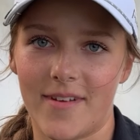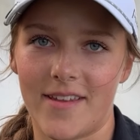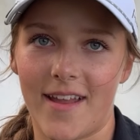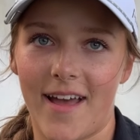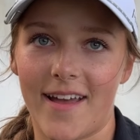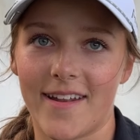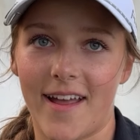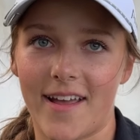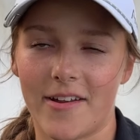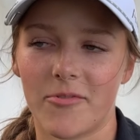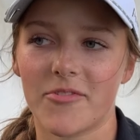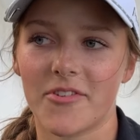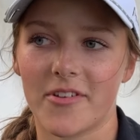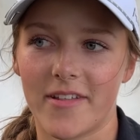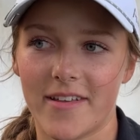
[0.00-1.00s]
My 9-iron
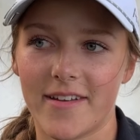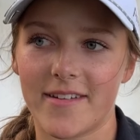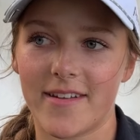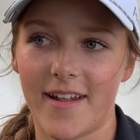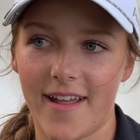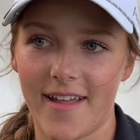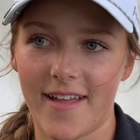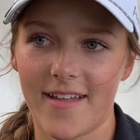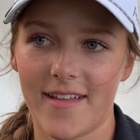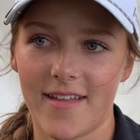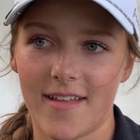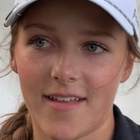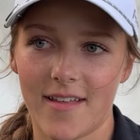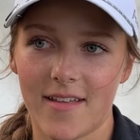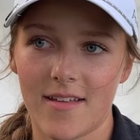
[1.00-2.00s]
was really good today.
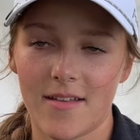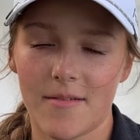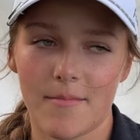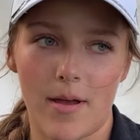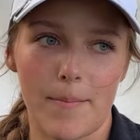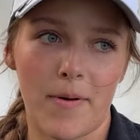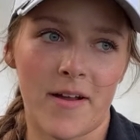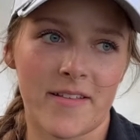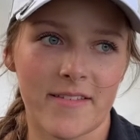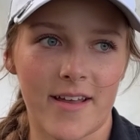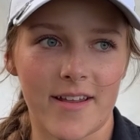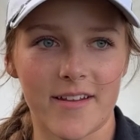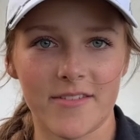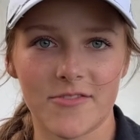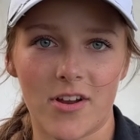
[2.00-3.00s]
My putts
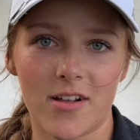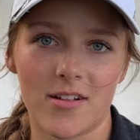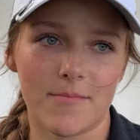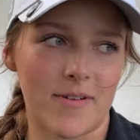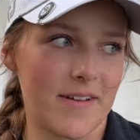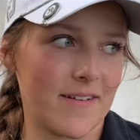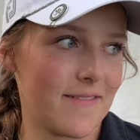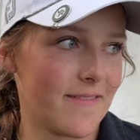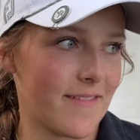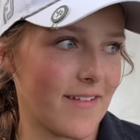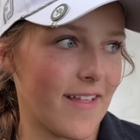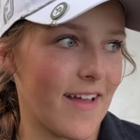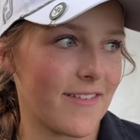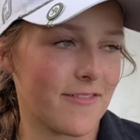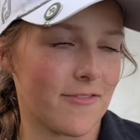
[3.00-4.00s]
kind of struggled, but in the
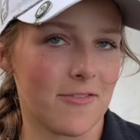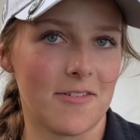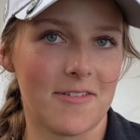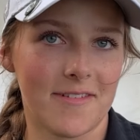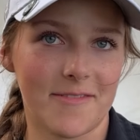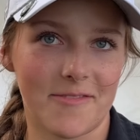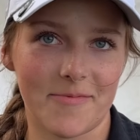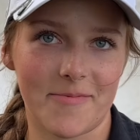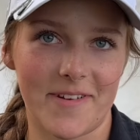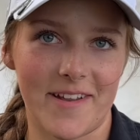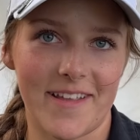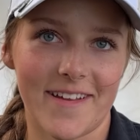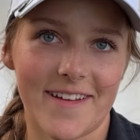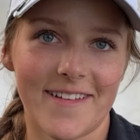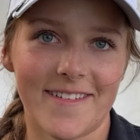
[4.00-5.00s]
last hole, it was pretty
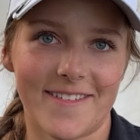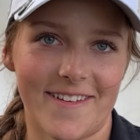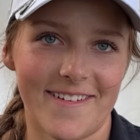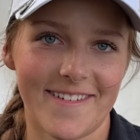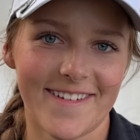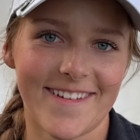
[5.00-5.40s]
good, so.